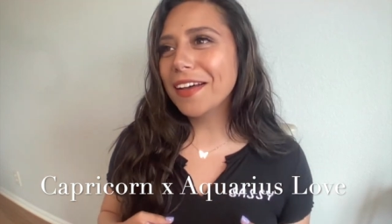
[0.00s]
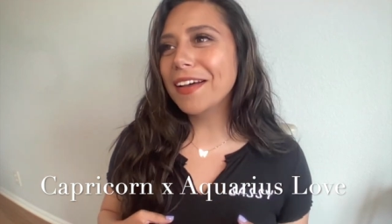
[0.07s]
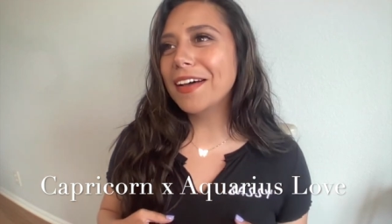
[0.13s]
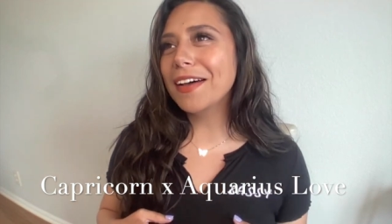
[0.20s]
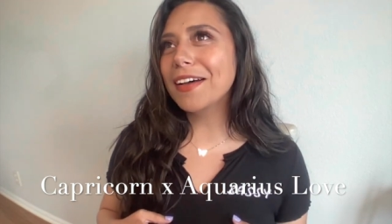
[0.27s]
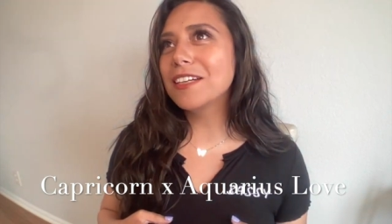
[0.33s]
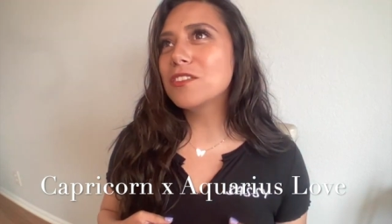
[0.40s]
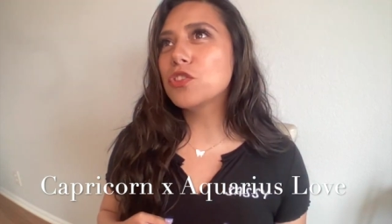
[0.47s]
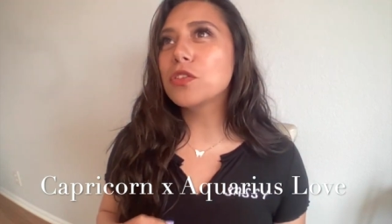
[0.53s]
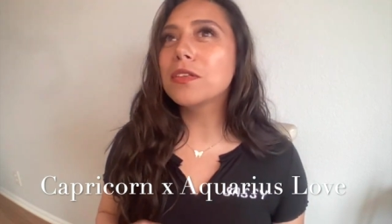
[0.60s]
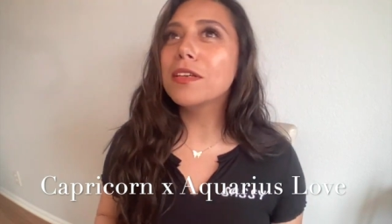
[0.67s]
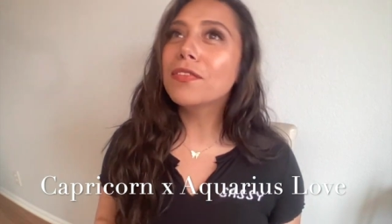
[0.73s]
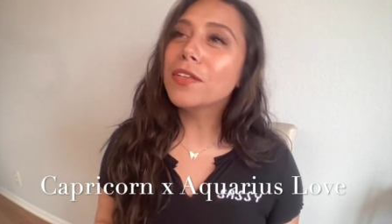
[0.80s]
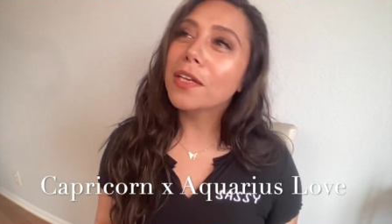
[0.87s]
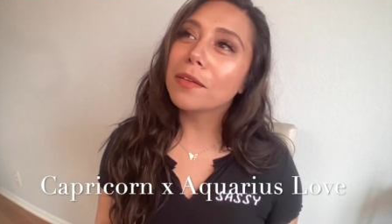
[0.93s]
uh, to
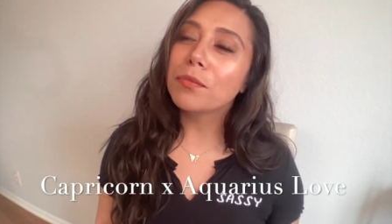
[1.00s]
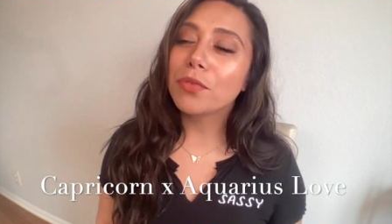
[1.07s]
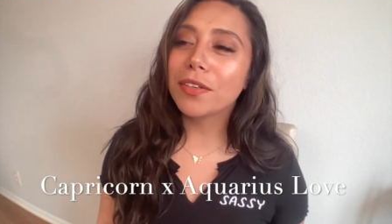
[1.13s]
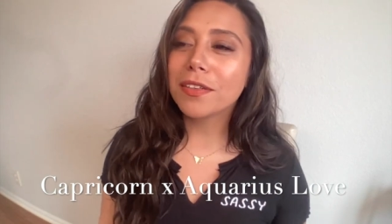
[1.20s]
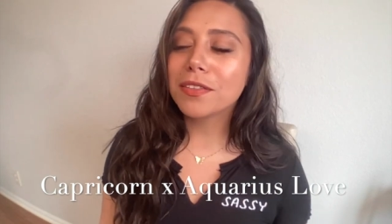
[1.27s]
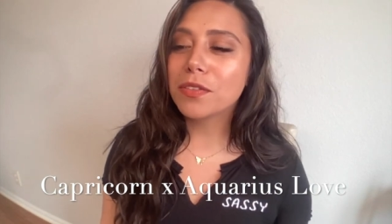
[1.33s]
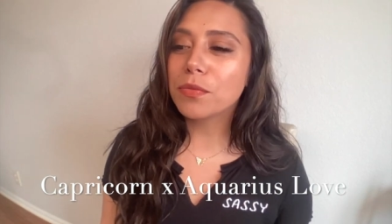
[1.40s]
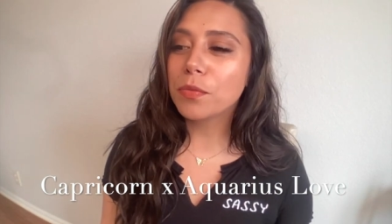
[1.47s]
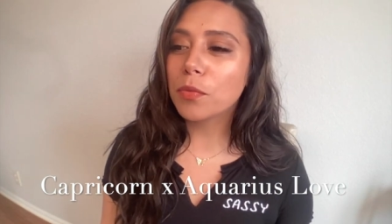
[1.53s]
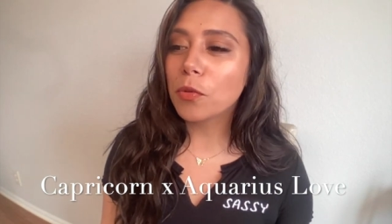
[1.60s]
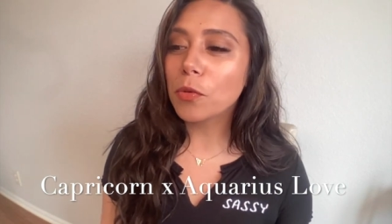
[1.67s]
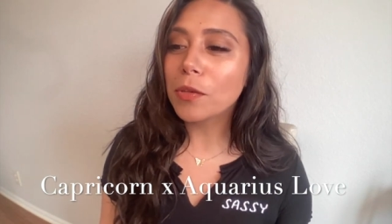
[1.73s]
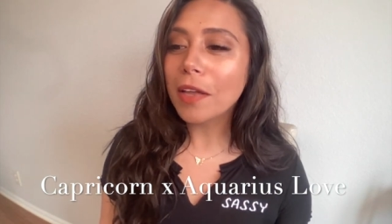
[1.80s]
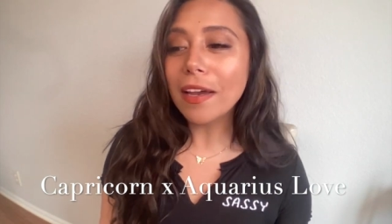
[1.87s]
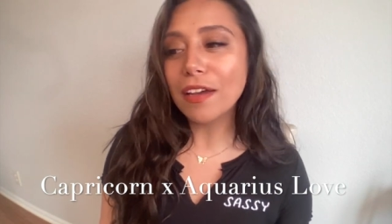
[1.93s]
live an
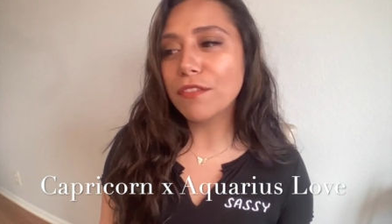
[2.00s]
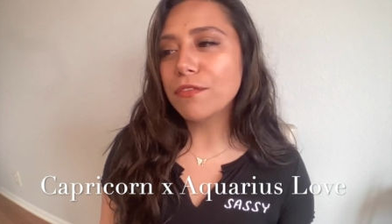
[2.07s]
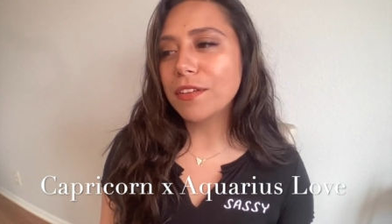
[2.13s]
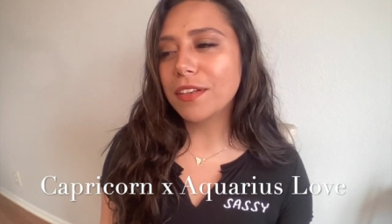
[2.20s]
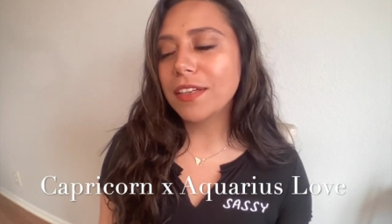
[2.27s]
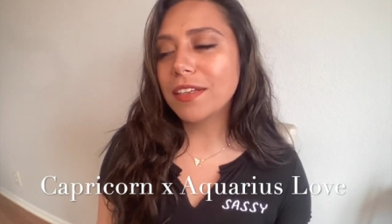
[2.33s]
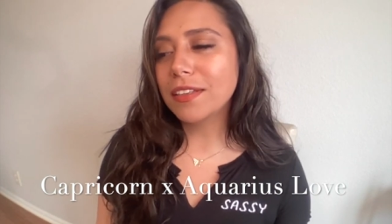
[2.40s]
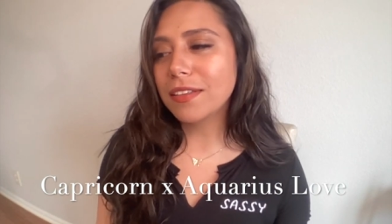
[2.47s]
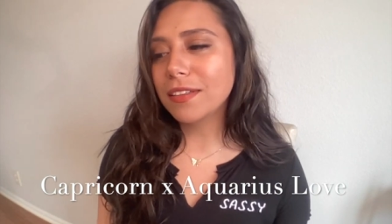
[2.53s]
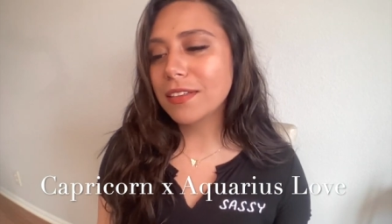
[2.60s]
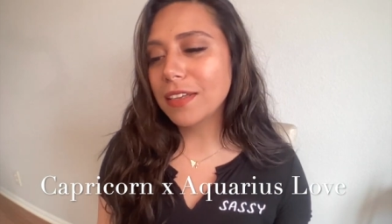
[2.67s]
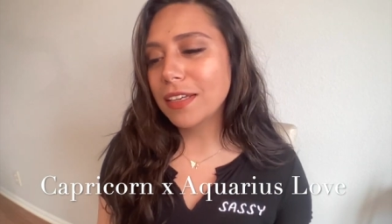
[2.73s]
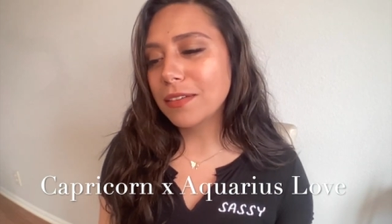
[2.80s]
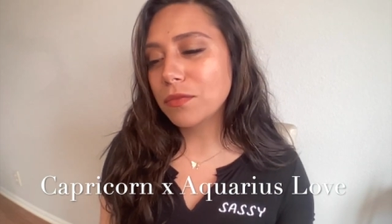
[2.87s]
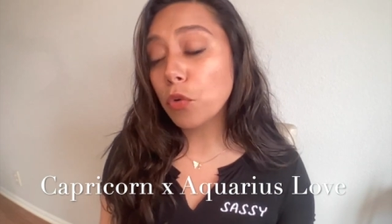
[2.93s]
unpredictable life in, in,
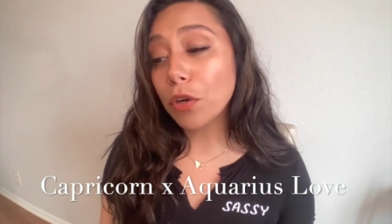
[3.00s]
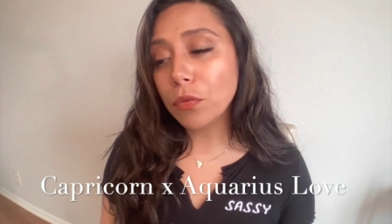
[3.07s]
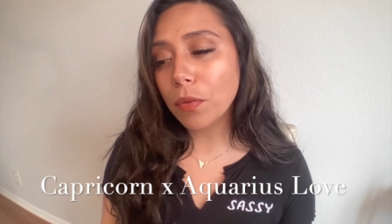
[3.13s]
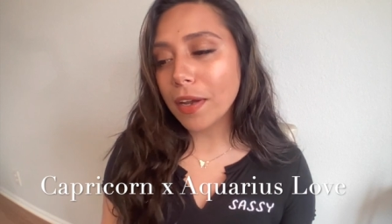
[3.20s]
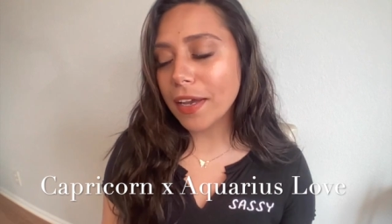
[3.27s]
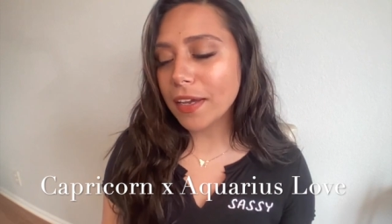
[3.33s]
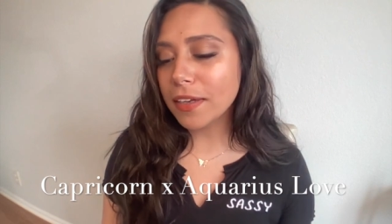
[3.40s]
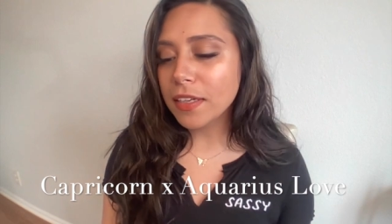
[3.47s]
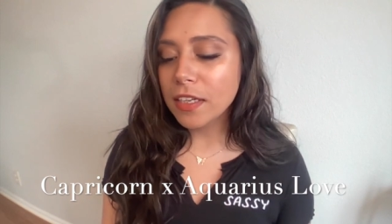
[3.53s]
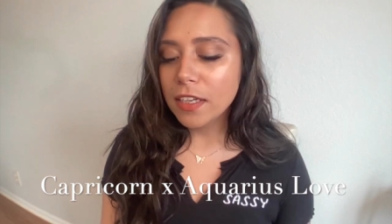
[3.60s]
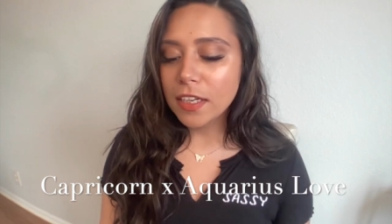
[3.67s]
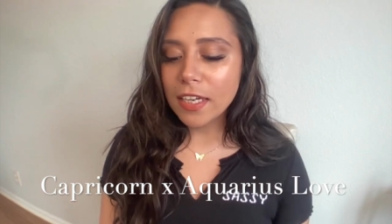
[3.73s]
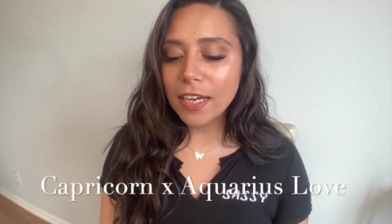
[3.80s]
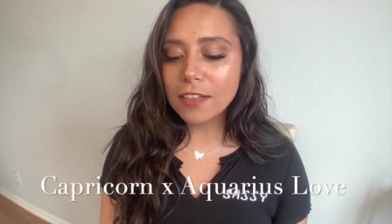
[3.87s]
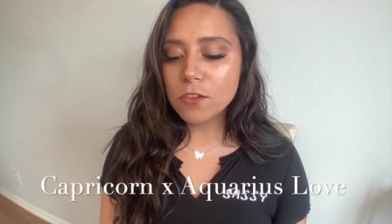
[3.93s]
in one way
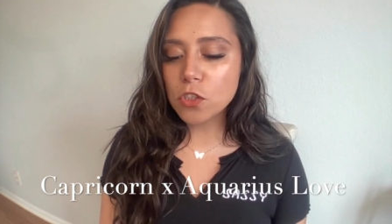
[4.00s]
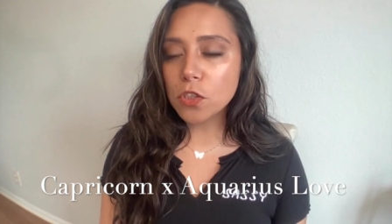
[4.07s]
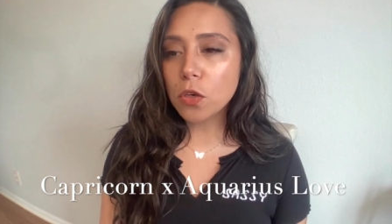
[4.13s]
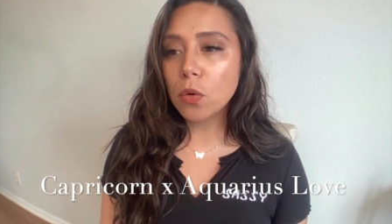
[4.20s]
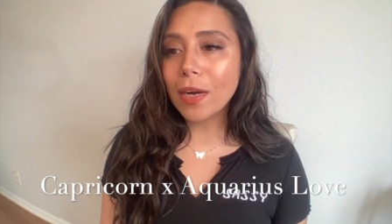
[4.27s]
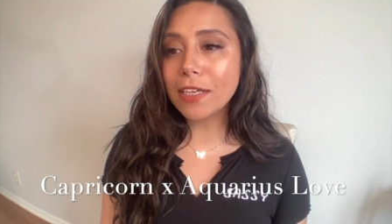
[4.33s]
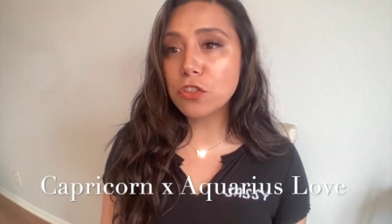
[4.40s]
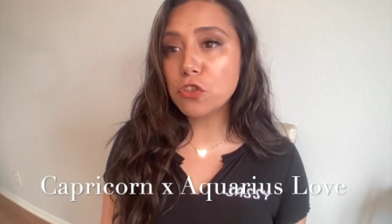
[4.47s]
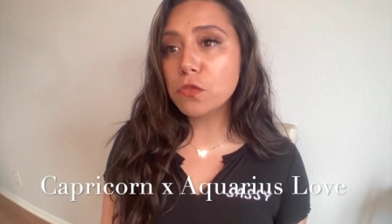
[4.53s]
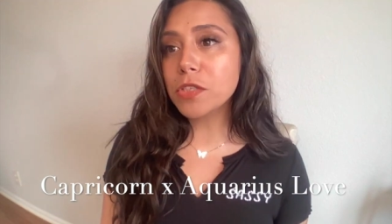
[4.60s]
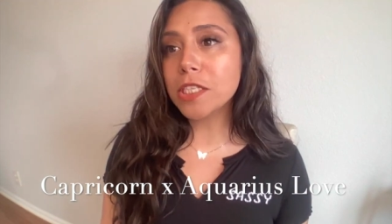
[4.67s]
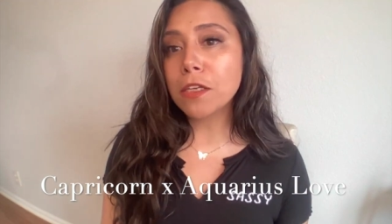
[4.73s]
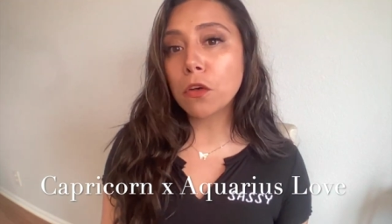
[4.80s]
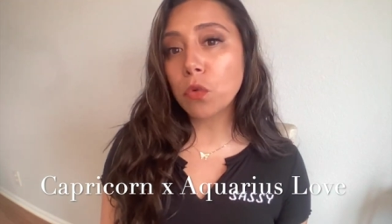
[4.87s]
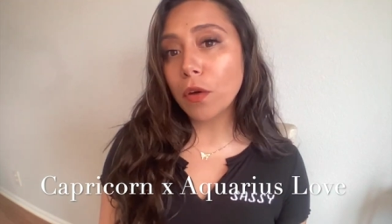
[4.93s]
and so i do
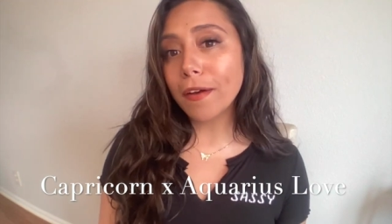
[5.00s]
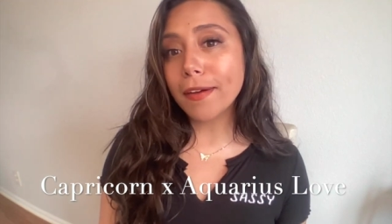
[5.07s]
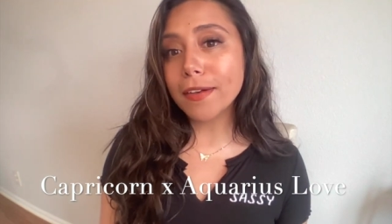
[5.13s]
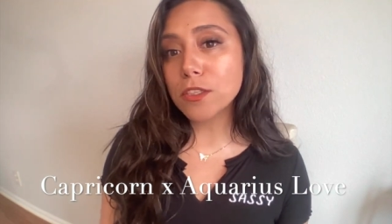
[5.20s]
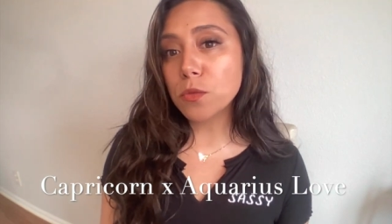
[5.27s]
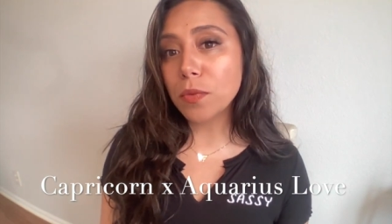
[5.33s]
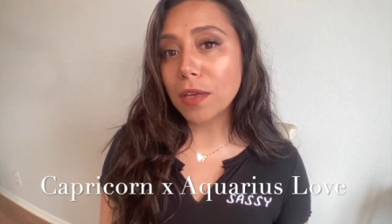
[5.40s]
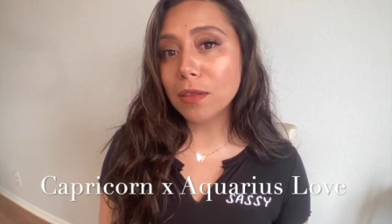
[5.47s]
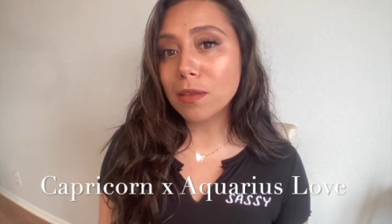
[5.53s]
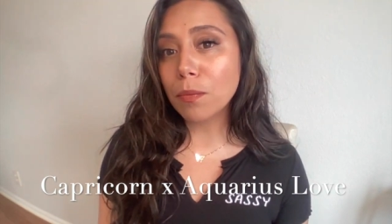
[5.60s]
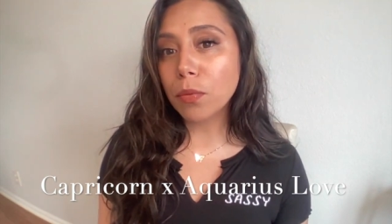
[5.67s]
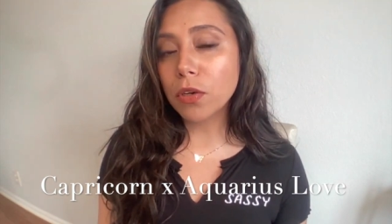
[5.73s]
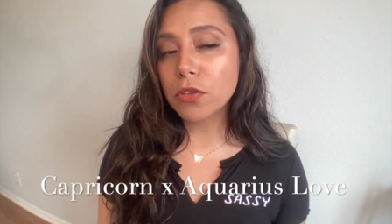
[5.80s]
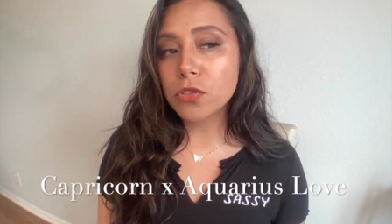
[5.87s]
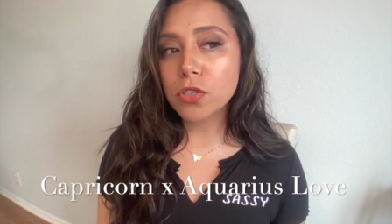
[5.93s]
see aquarius being the
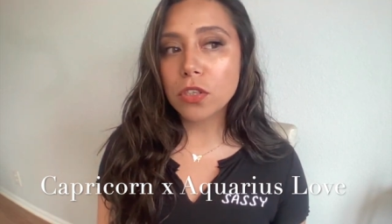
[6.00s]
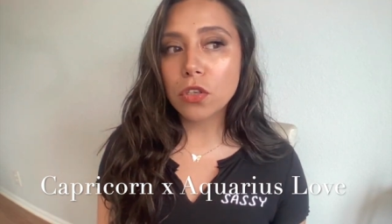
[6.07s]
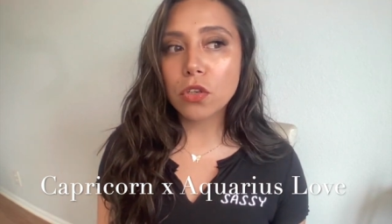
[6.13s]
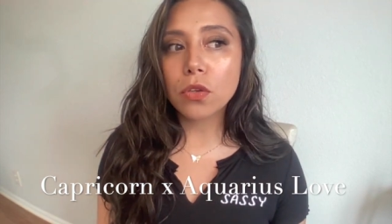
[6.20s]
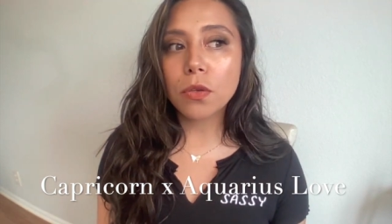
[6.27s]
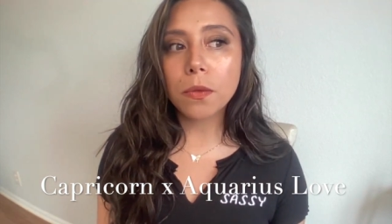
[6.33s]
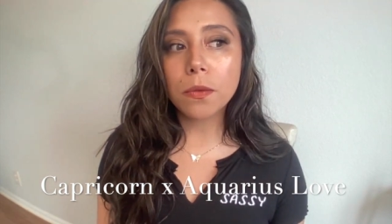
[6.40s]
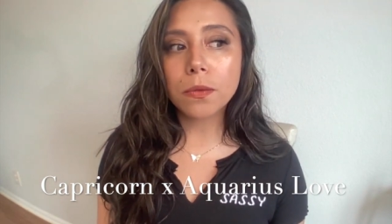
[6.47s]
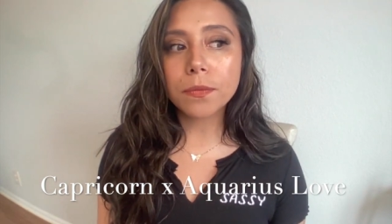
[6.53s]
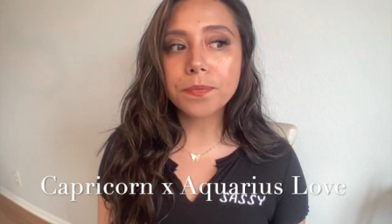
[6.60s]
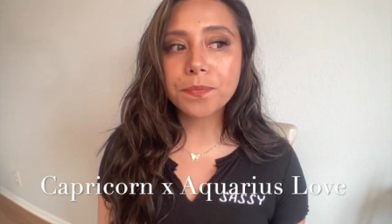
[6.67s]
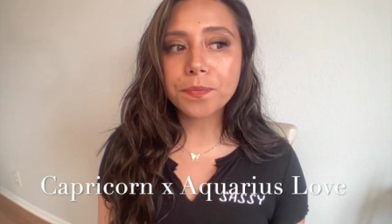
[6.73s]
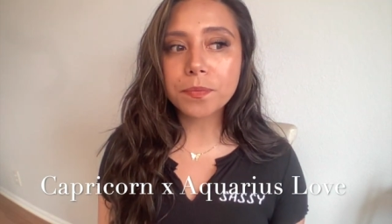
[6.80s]
person who